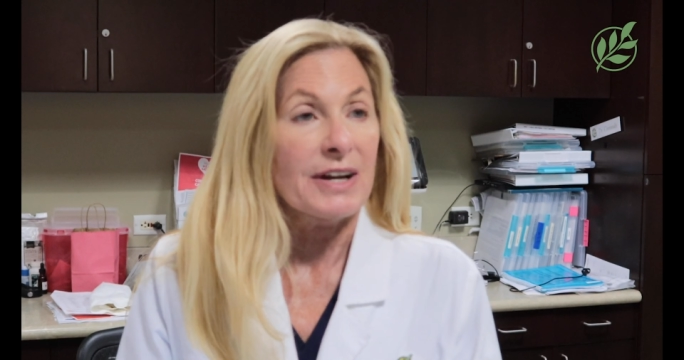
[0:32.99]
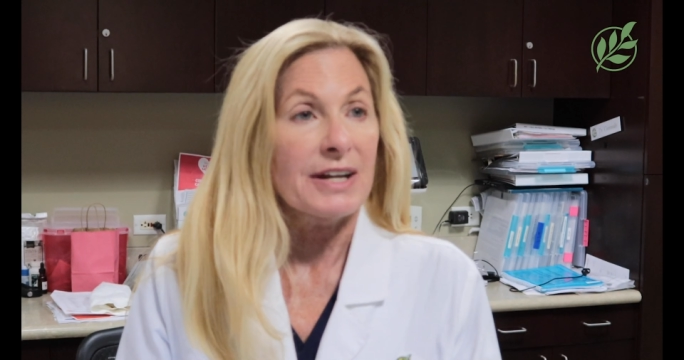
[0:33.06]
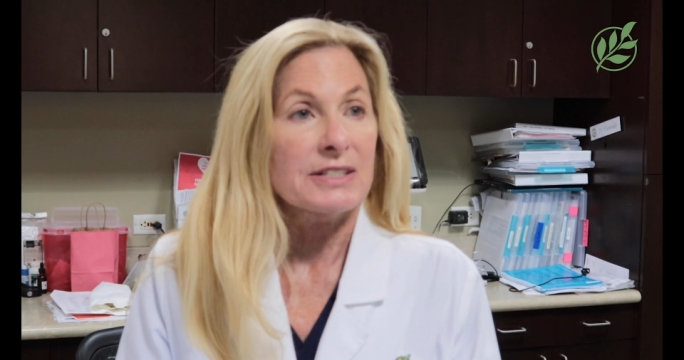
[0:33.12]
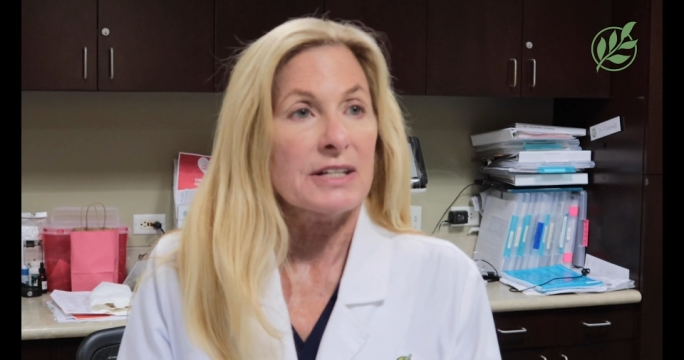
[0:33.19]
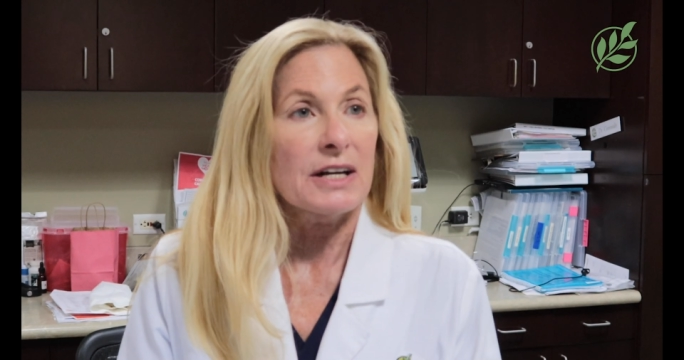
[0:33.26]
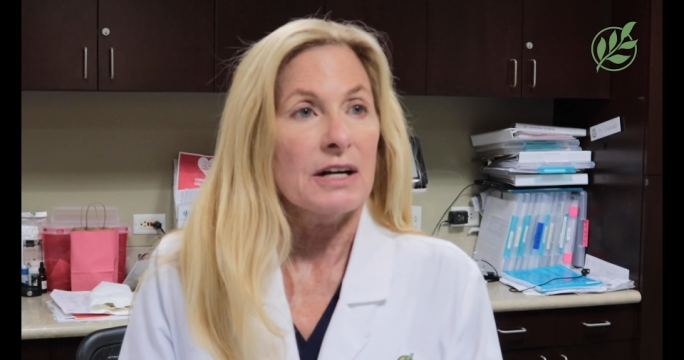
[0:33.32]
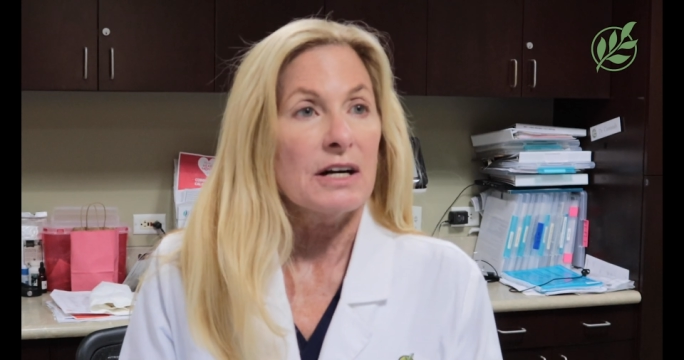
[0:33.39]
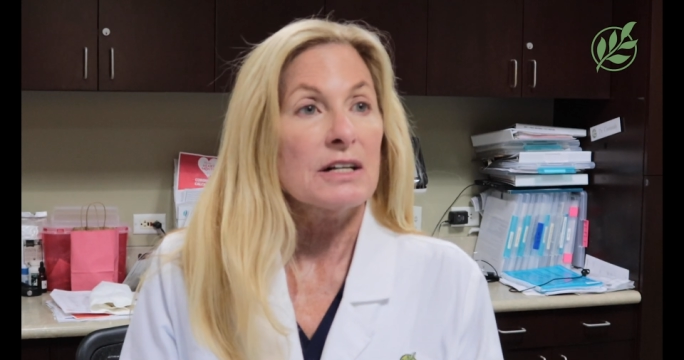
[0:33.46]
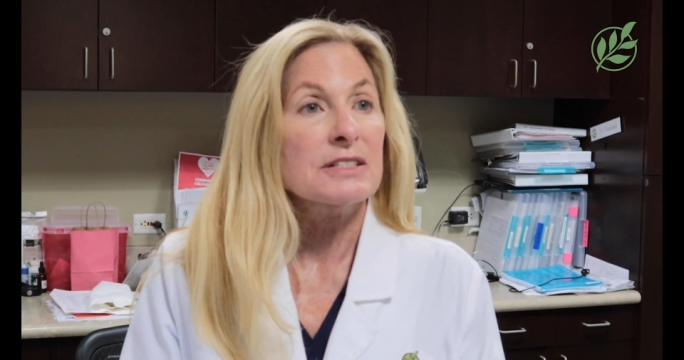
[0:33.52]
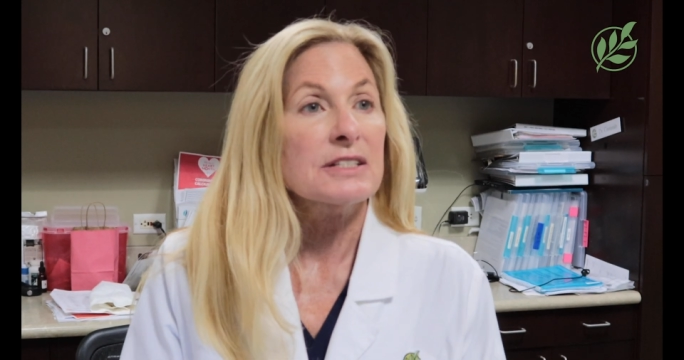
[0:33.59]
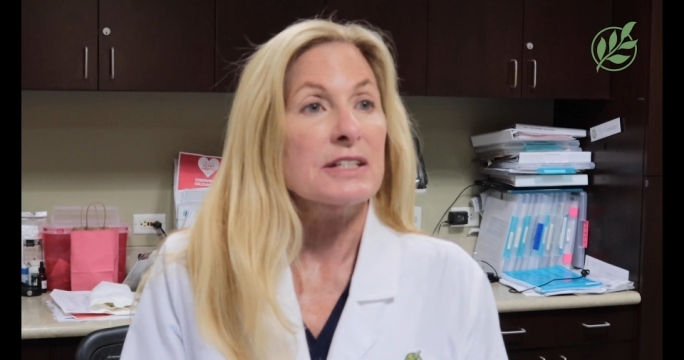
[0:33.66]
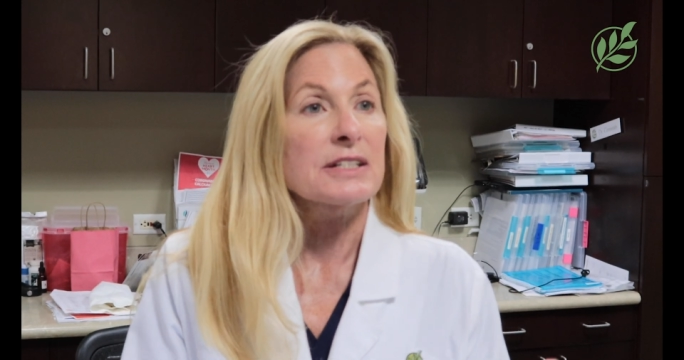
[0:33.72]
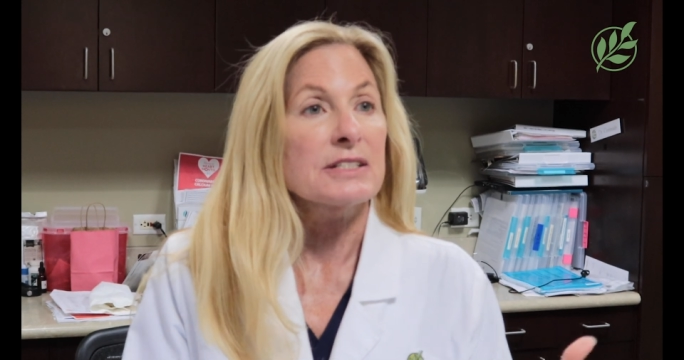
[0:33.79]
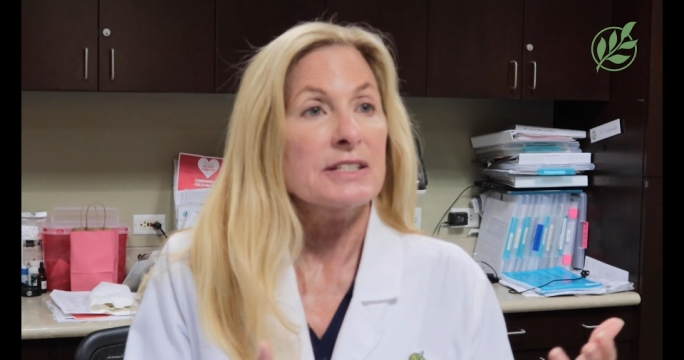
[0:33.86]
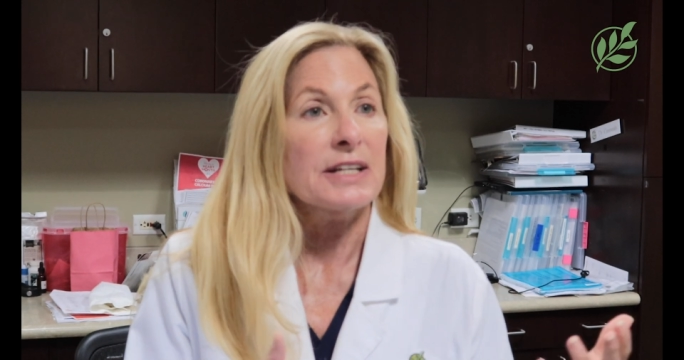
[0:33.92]

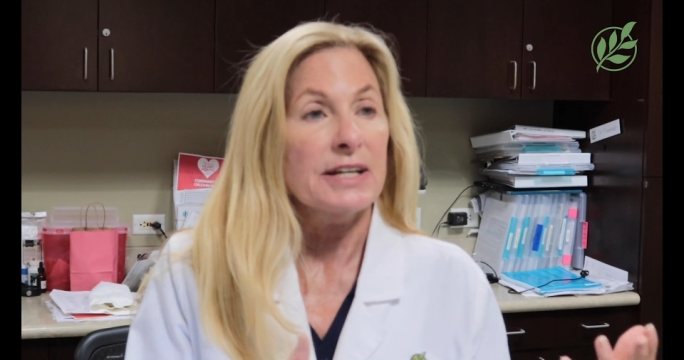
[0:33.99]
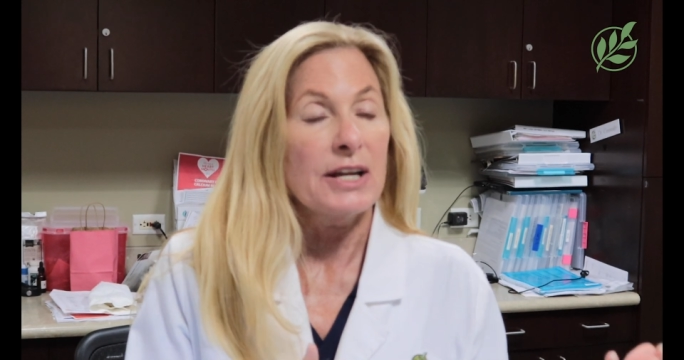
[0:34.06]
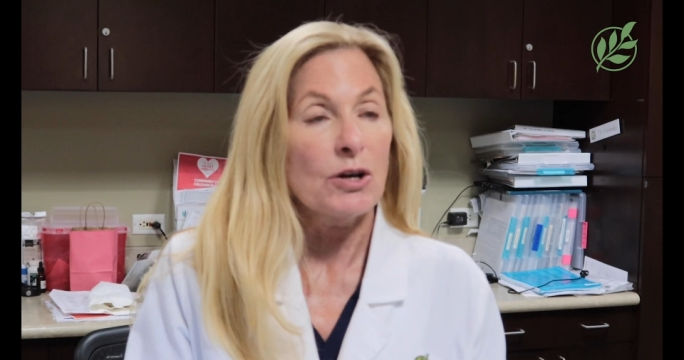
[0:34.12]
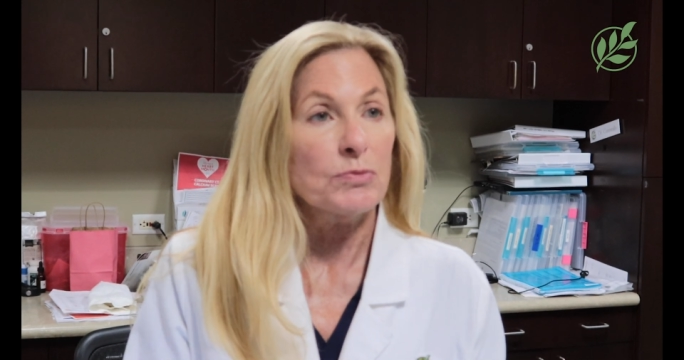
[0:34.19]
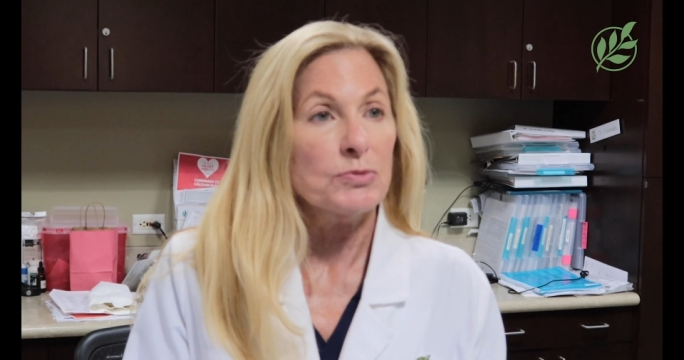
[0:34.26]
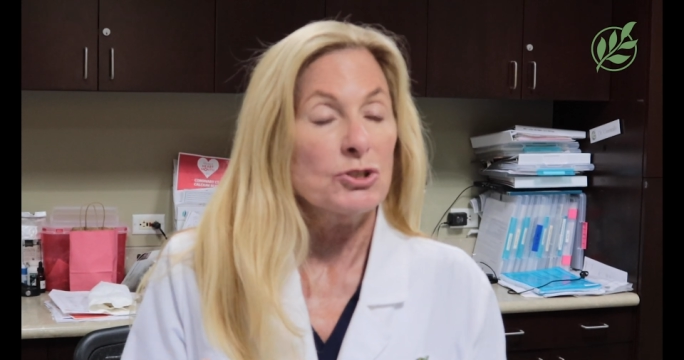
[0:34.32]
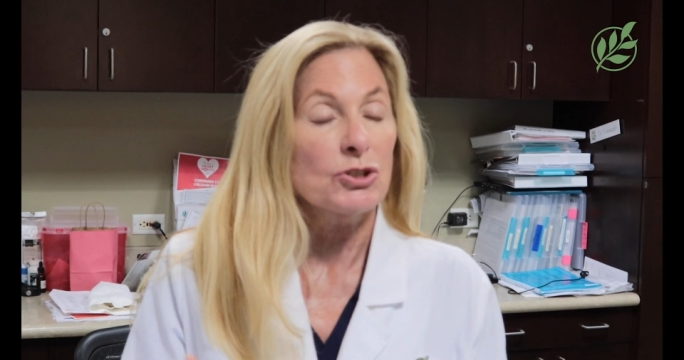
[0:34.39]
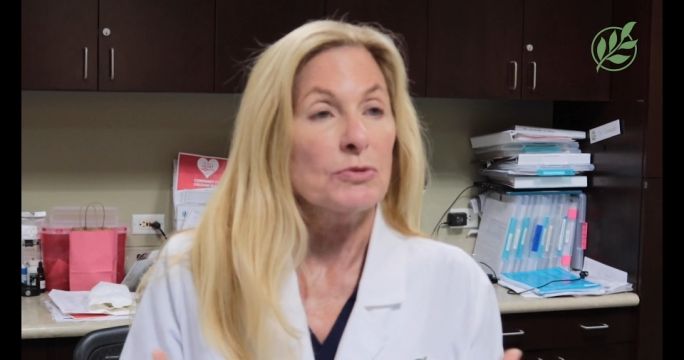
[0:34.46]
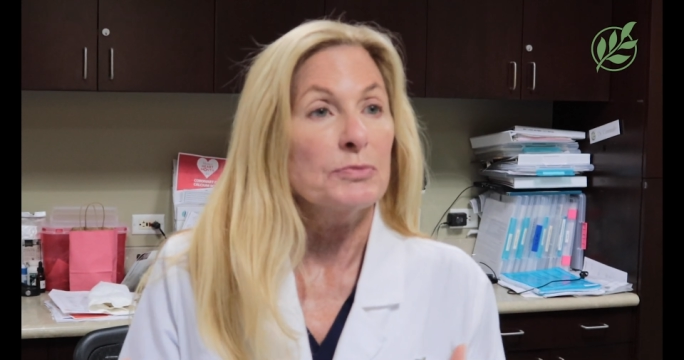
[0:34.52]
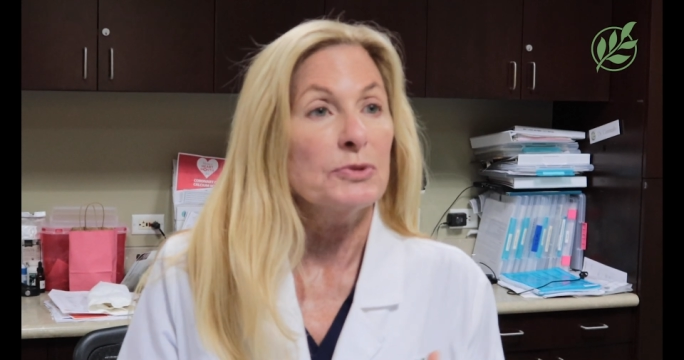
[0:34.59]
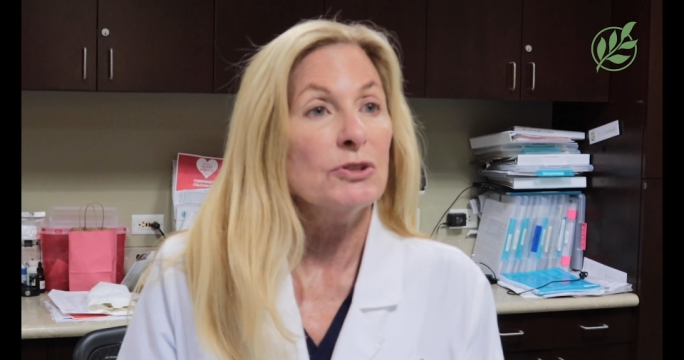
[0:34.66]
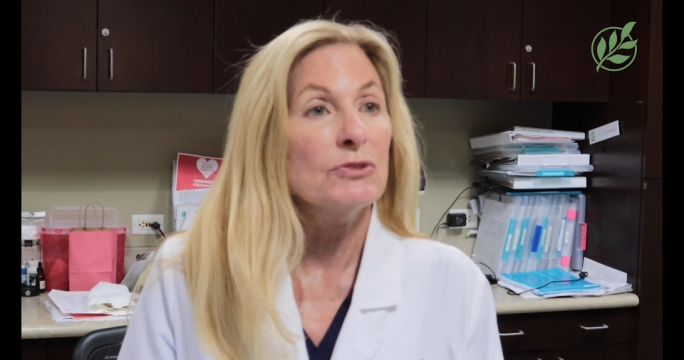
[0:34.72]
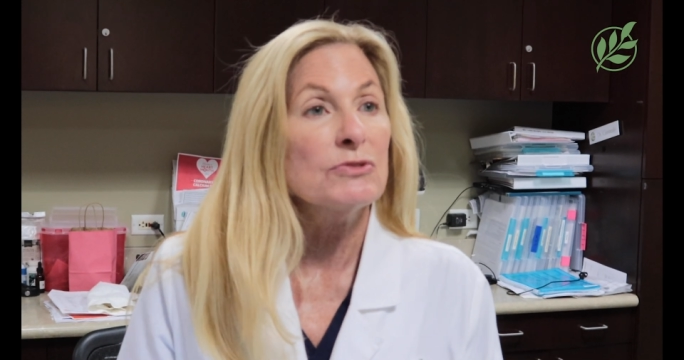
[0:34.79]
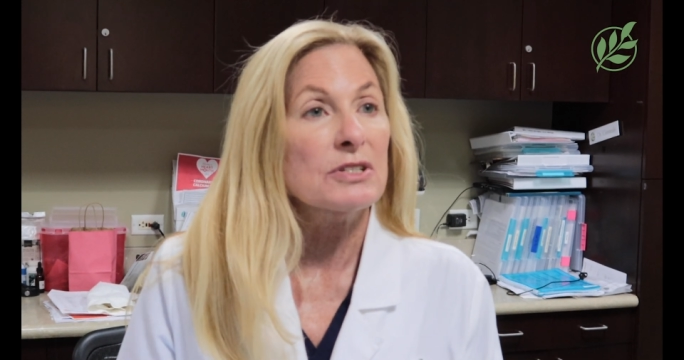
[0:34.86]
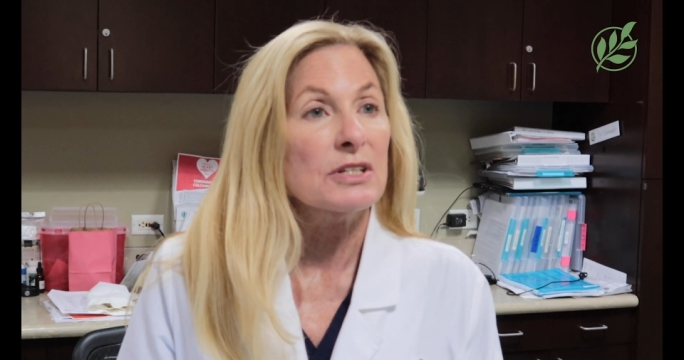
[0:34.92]
antioxidants and helps your
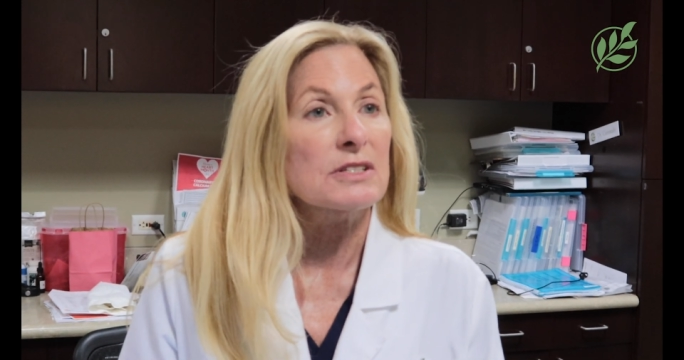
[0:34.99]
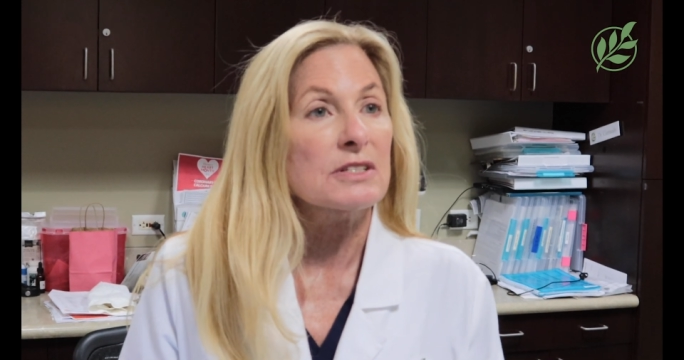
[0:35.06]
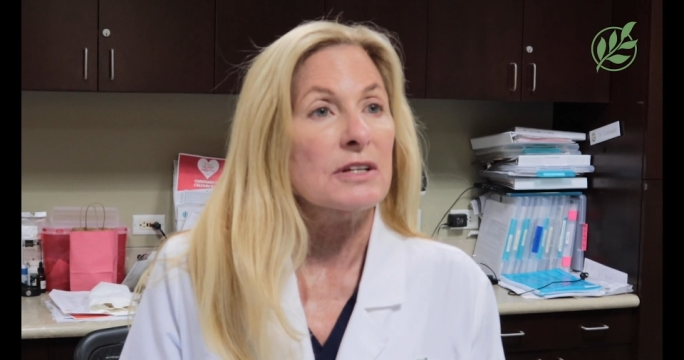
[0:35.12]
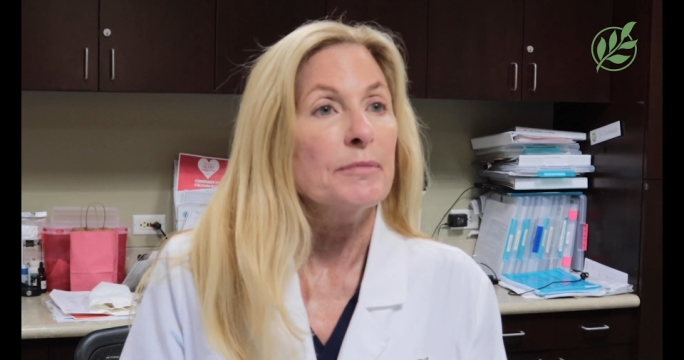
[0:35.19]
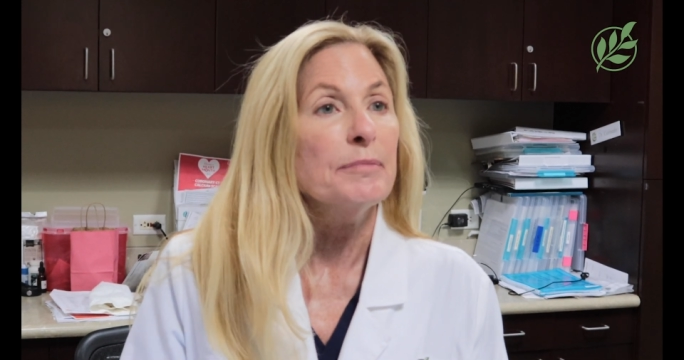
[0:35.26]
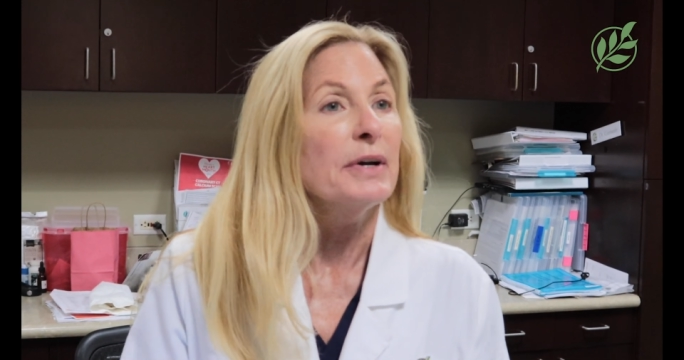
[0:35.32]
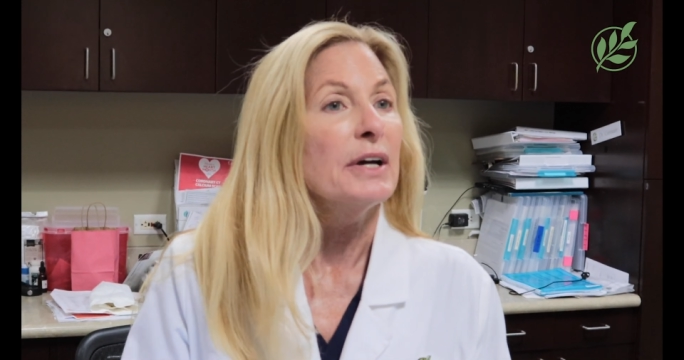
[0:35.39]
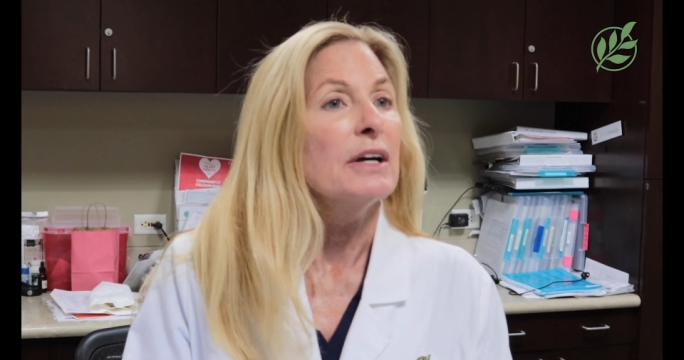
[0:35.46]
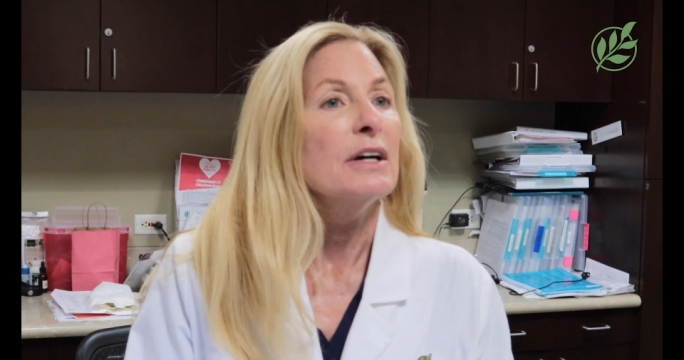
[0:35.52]
immune system